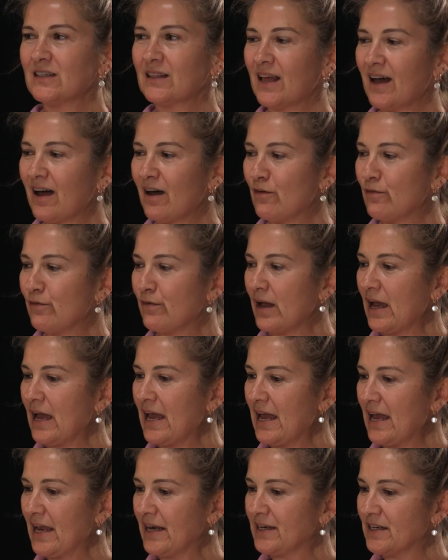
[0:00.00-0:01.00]
love?
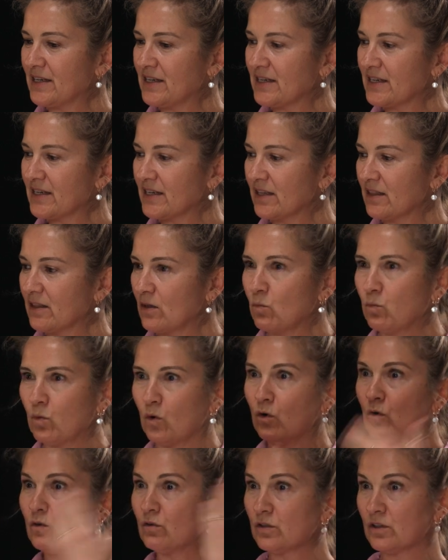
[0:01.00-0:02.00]
And the
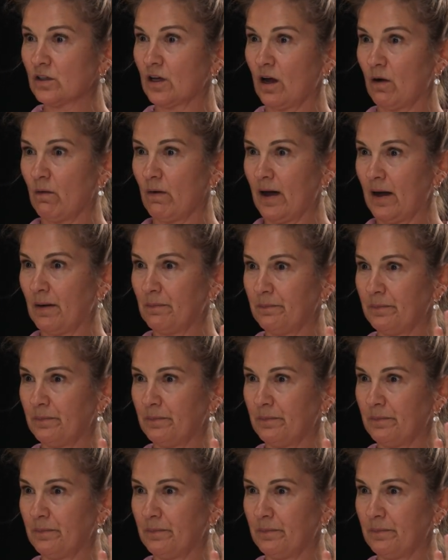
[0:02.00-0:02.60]
walls go up